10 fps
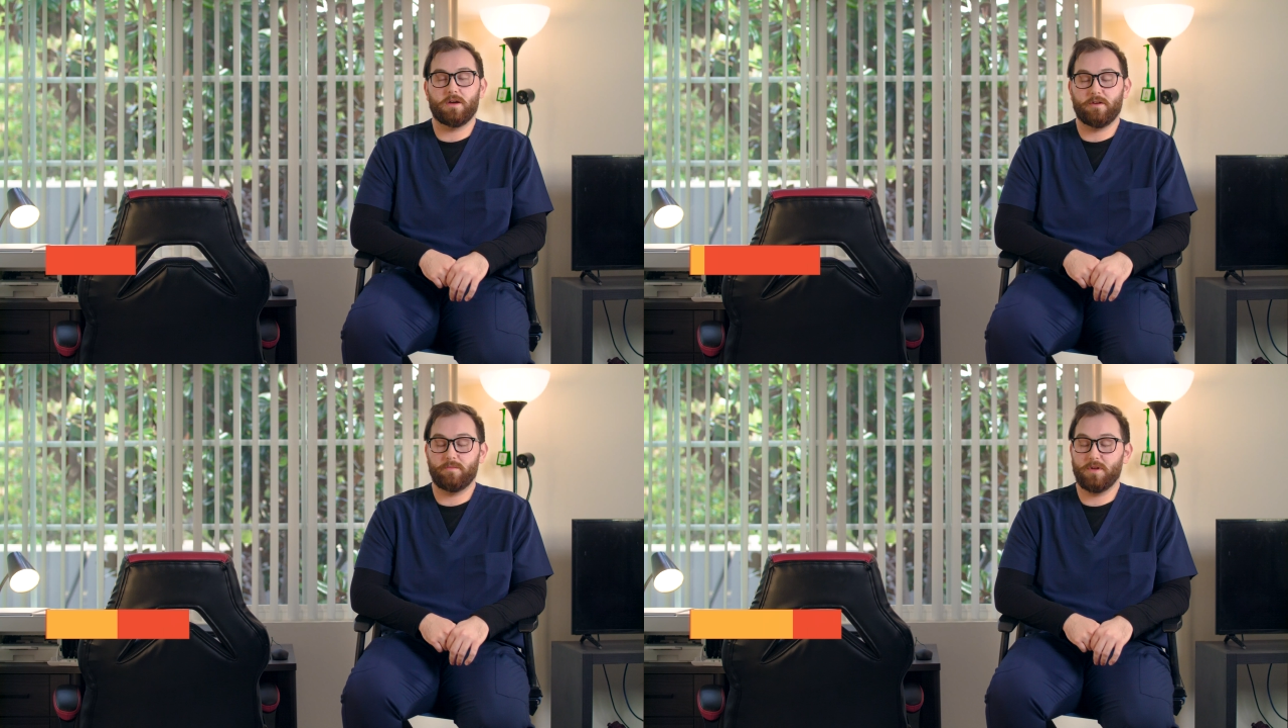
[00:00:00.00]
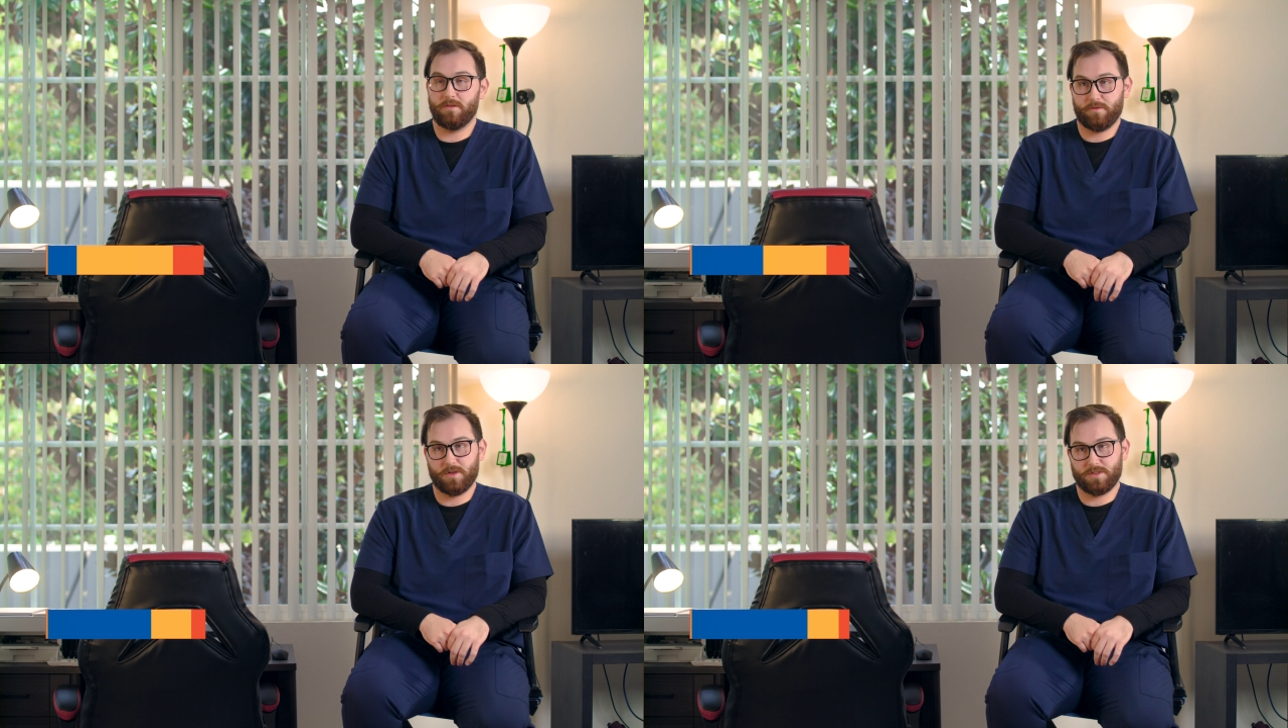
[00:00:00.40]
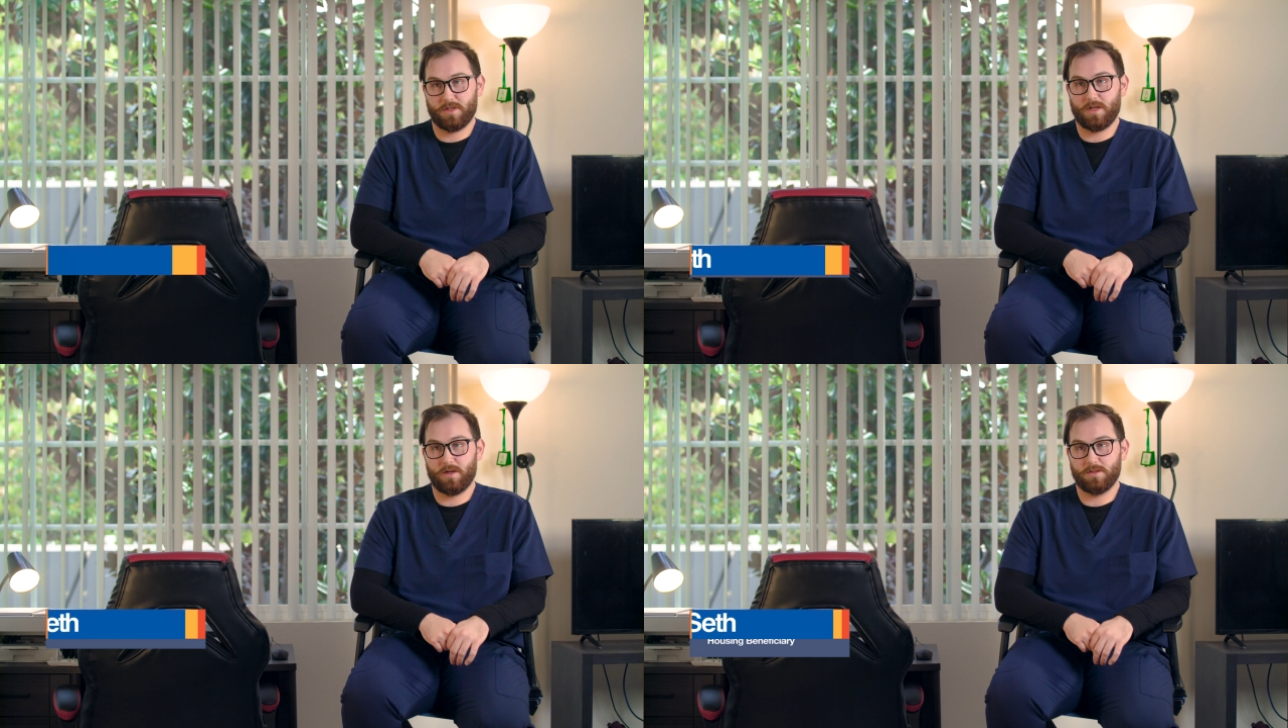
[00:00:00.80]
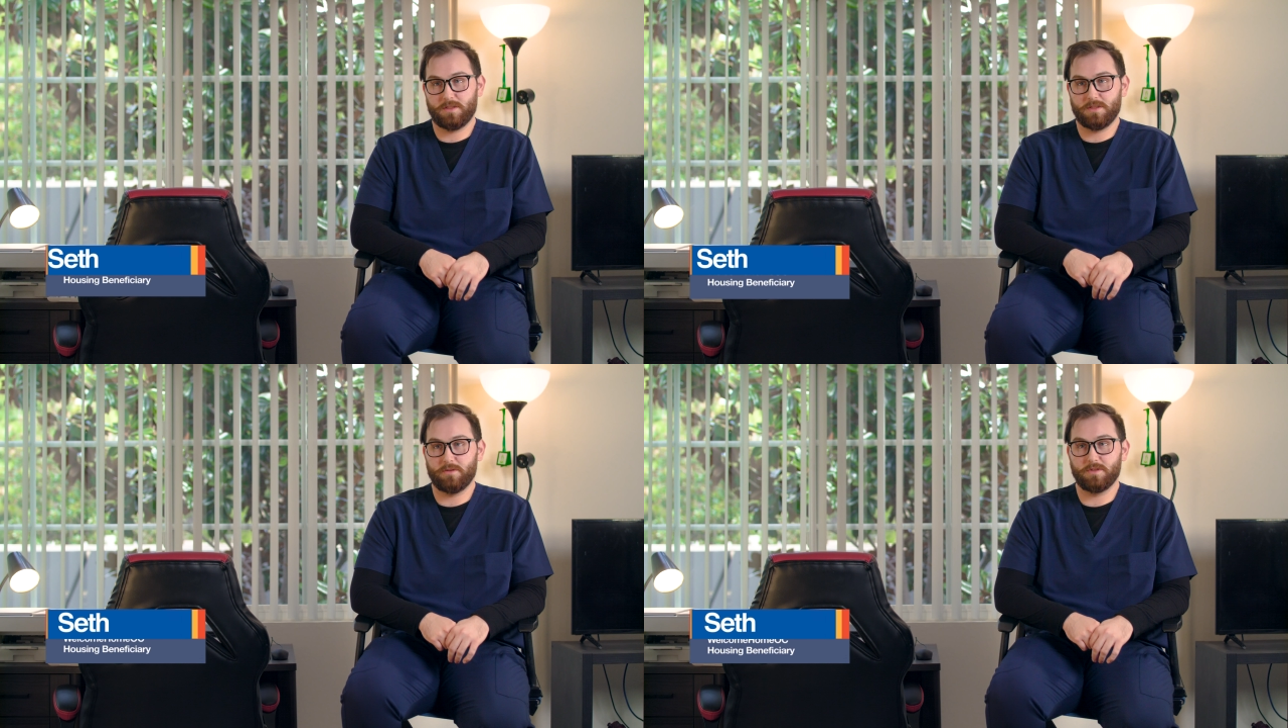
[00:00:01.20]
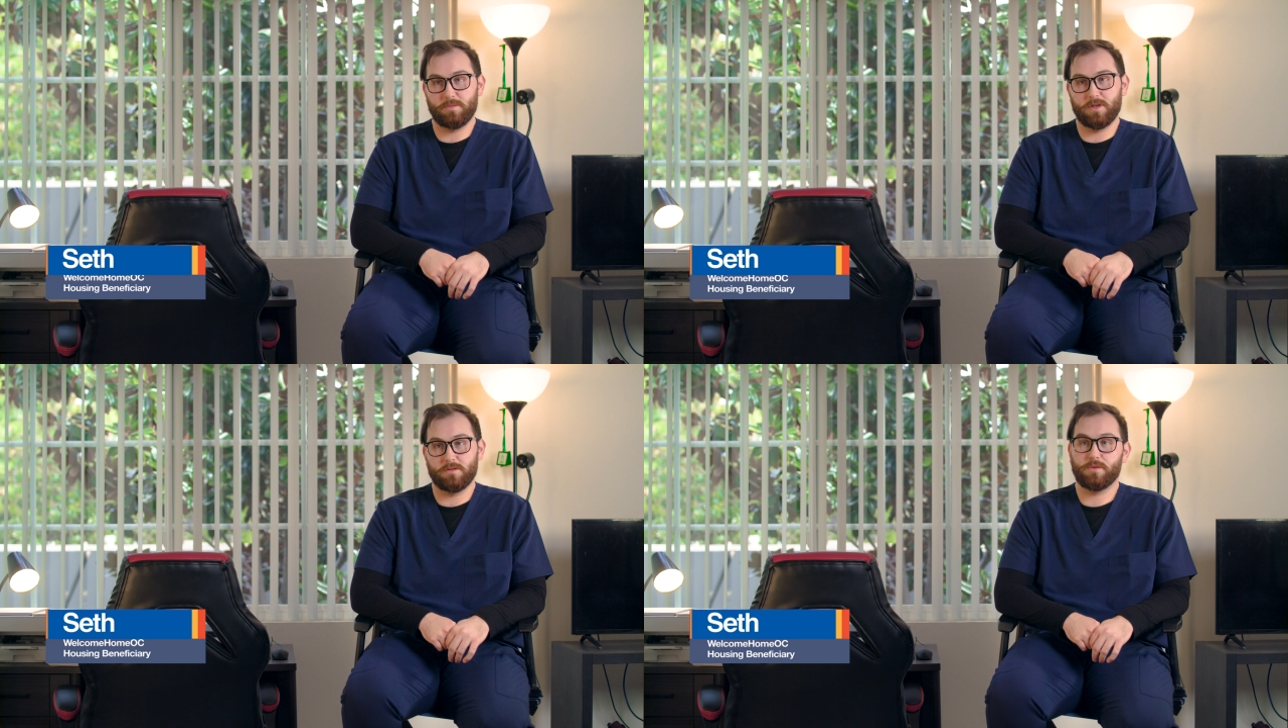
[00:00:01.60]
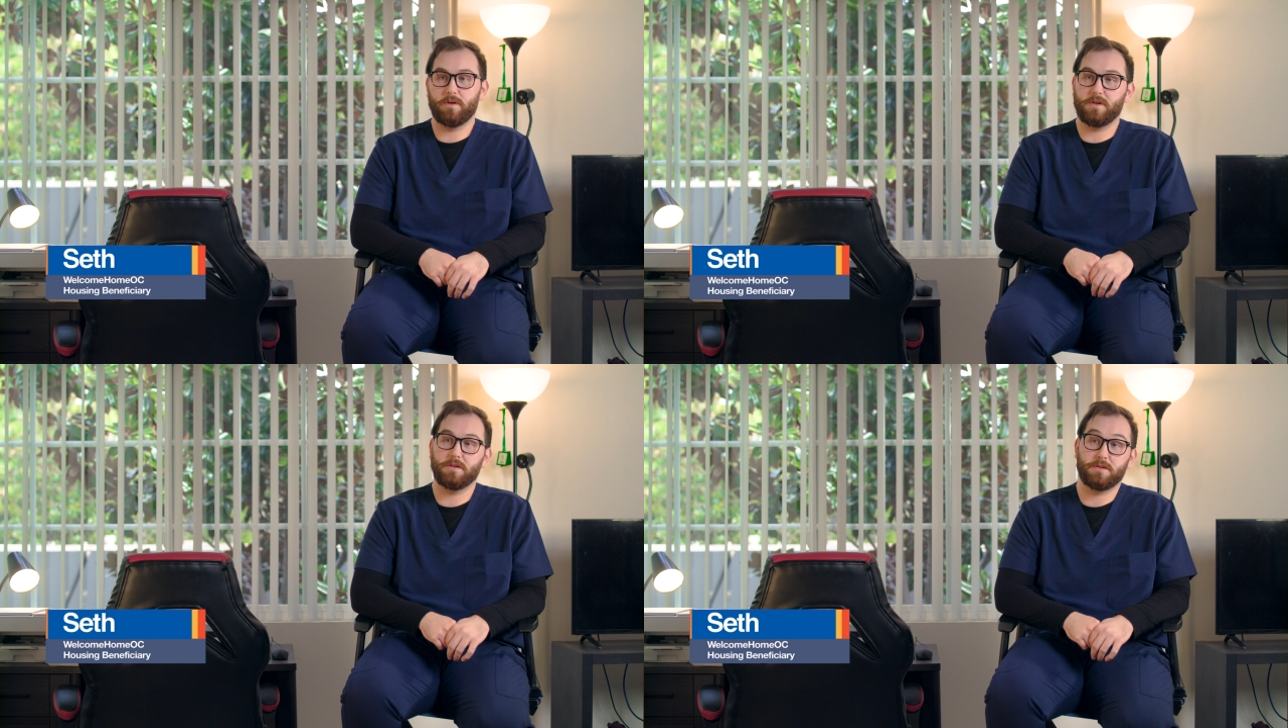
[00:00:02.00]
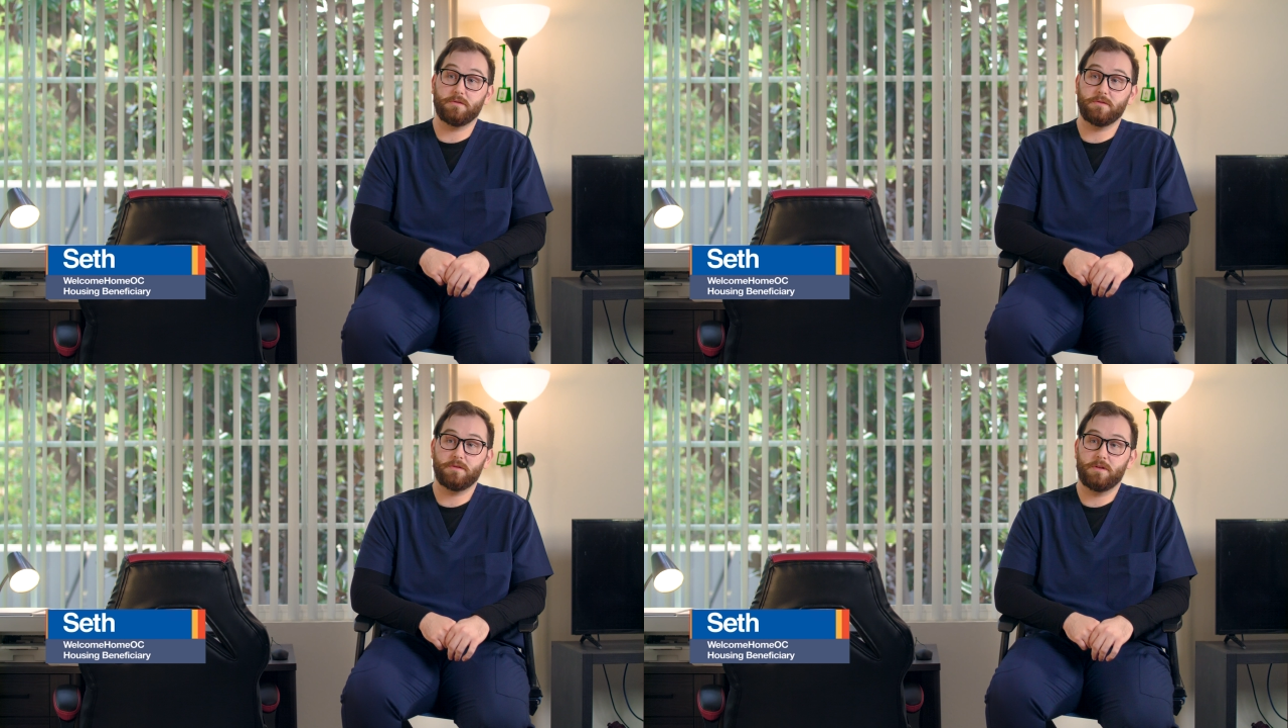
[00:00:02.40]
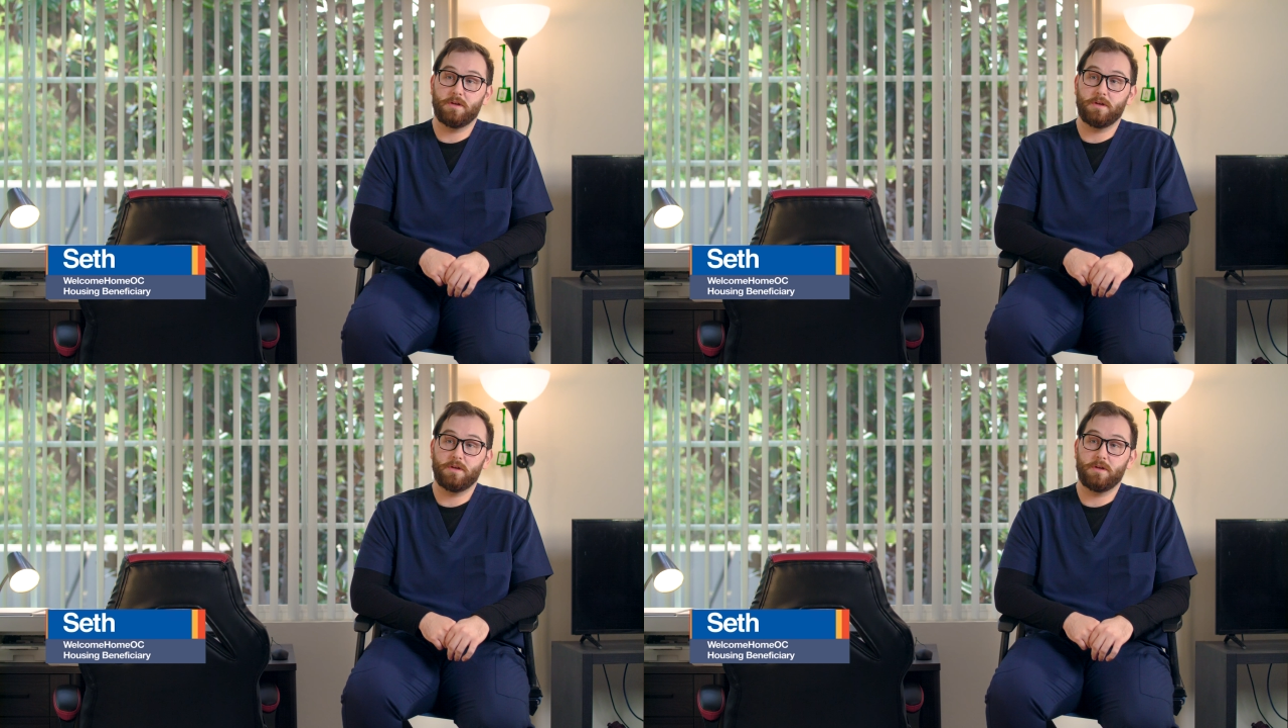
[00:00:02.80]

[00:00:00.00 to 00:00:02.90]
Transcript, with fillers: I've been in foster care since I was about 12 years old.